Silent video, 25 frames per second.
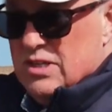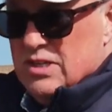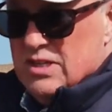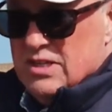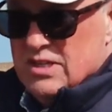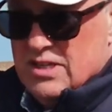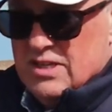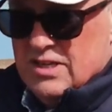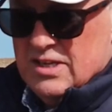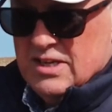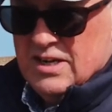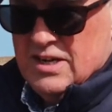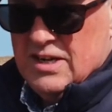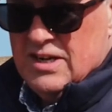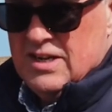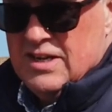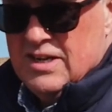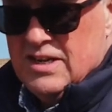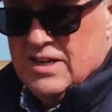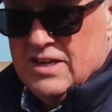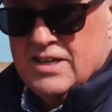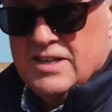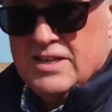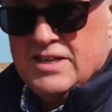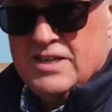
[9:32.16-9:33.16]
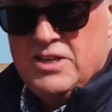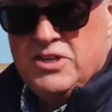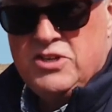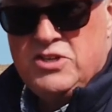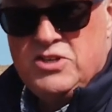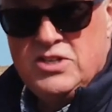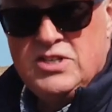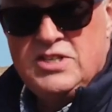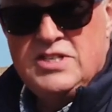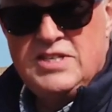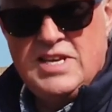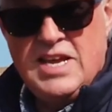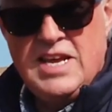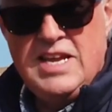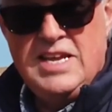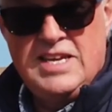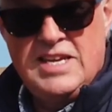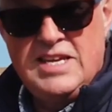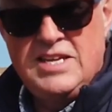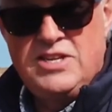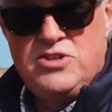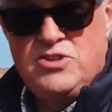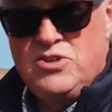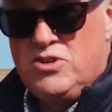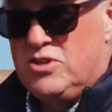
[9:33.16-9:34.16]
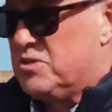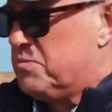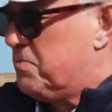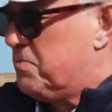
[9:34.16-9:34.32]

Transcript: at the... You're just taking shots.